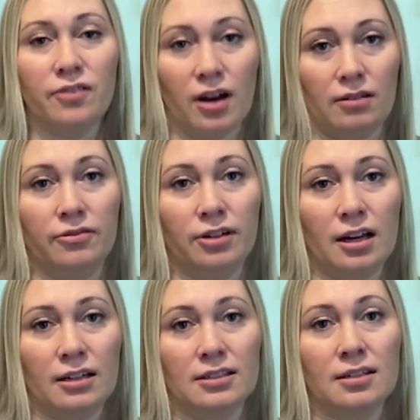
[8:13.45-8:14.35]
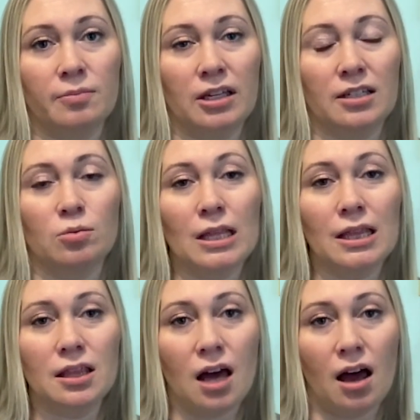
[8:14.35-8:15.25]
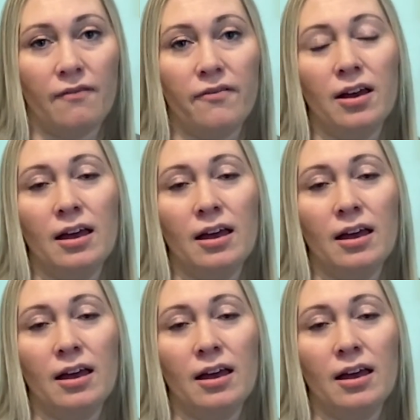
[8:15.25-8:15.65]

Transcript: fun for us, because we love